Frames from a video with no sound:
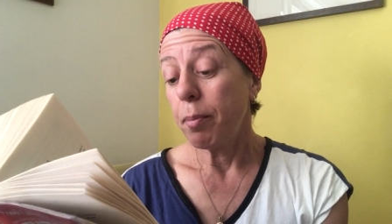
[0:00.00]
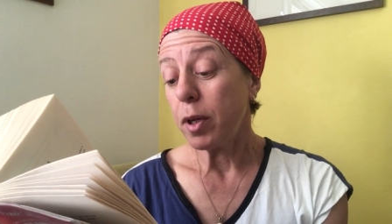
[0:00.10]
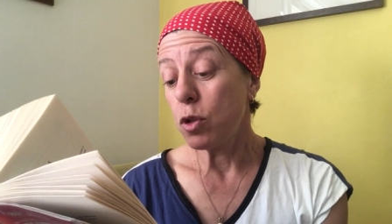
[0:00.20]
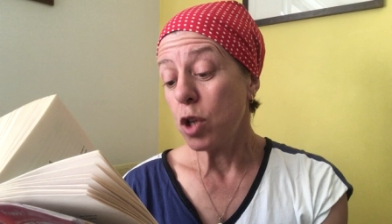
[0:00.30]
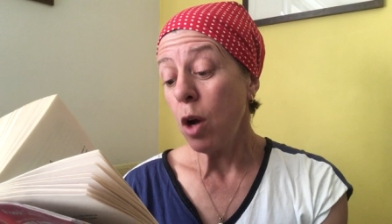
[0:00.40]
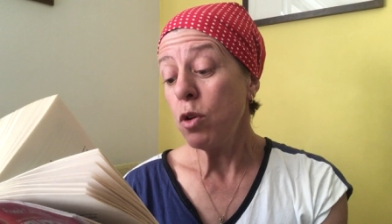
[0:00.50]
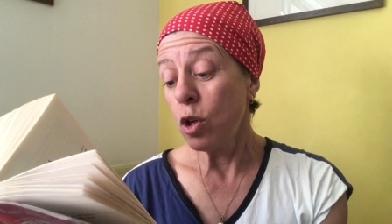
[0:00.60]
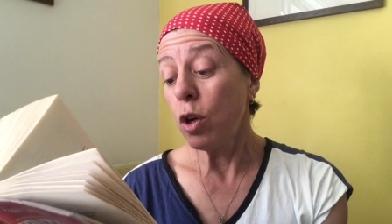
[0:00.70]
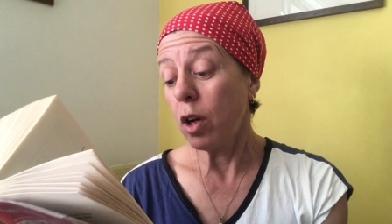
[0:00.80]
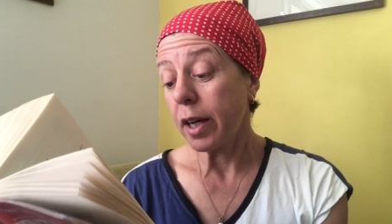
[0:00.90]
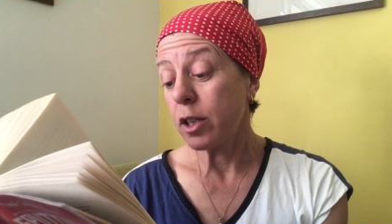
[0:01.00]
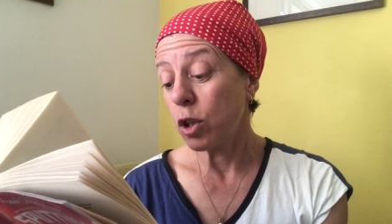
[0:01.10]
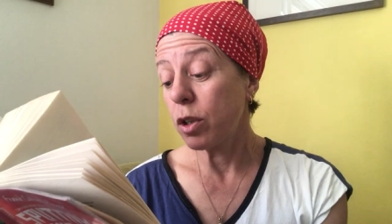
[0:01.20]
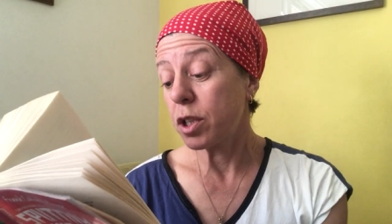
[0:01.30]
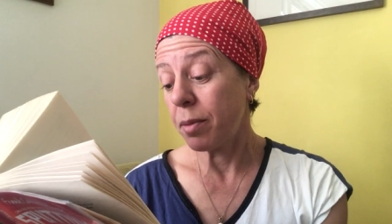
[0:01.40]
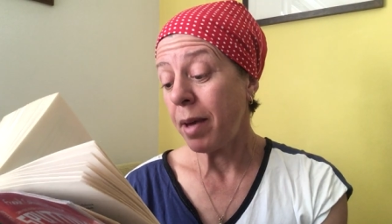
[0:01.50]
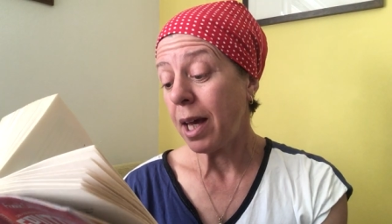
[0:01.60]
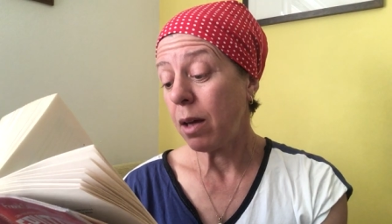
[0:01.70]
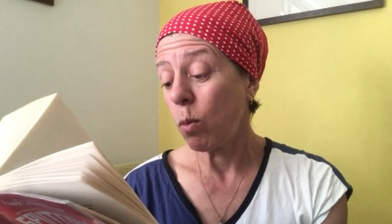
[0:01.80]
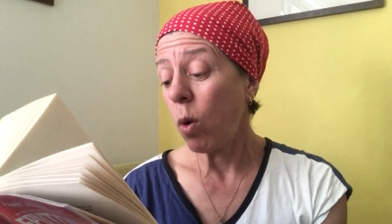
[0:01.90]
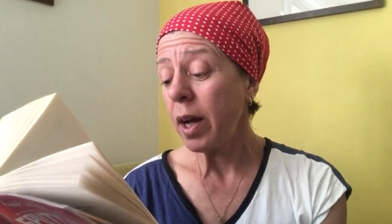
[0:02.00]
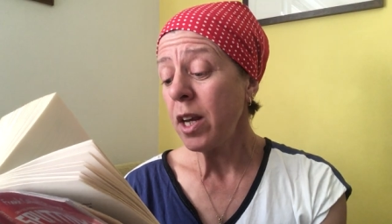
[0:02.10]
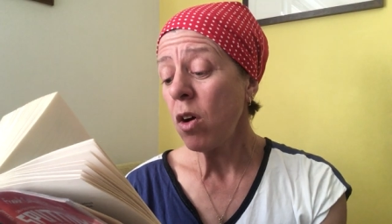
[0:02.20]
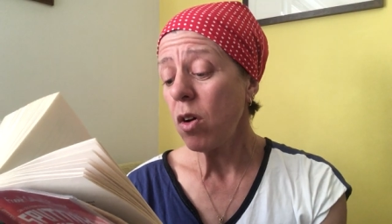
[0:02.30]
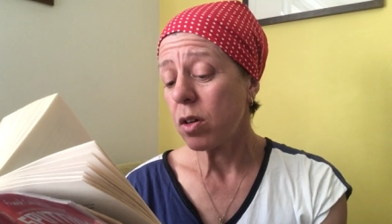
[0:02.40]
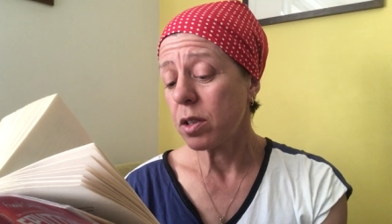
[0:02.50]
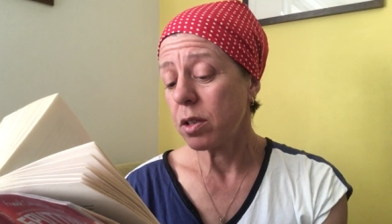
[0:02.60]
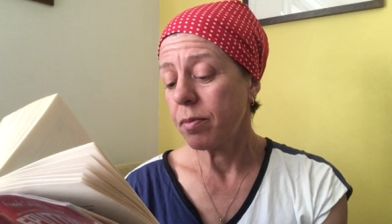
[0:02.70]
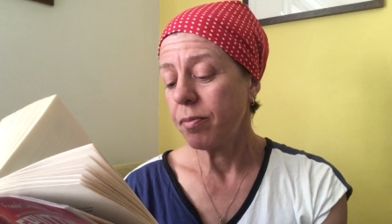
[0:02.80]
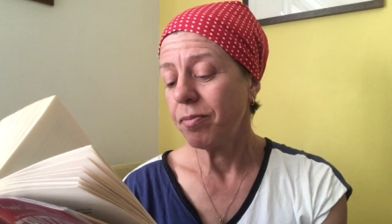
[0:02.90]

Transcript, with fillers: But you don't look like a dog to me. Why not?